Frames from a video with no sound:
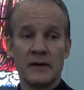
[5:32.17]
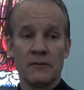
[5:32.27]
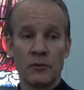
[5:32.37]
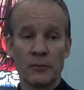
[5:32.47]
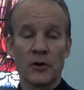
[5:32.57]

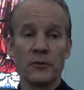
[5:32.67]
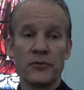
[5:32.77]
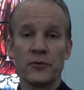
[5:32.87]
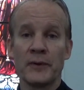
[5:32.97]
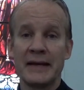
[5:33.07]
what we're going
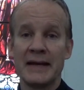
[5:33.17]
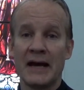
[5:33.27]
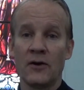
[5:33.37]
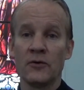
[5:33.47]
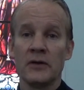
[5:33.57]
through right
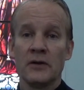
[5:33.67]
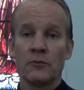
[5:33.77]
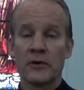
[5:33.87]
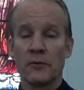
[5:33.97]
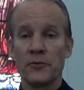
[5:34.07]
now.
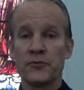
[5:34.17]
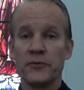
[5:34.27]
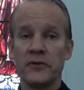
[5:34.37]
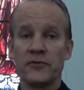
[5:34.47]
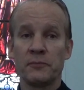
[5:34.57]
We're going through
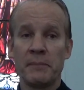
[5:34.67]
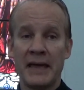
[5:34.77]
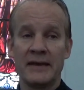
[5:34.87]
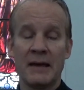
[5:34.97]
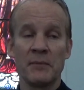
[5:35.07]
this
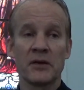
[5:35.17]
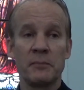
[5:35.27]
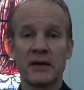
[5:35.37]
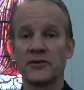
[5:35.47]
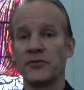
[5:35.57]
pandemic
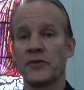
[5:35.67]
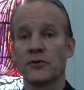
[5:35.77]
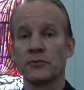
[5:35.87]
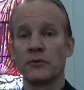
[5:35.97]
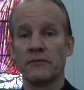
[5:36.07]
because of the
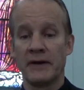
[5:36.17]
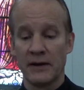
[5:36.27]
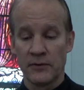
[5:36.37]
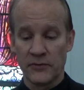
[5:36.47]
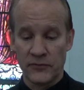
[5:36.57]

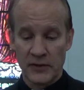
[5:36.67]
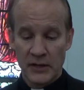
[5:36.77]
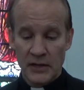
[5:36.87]
coronavirus.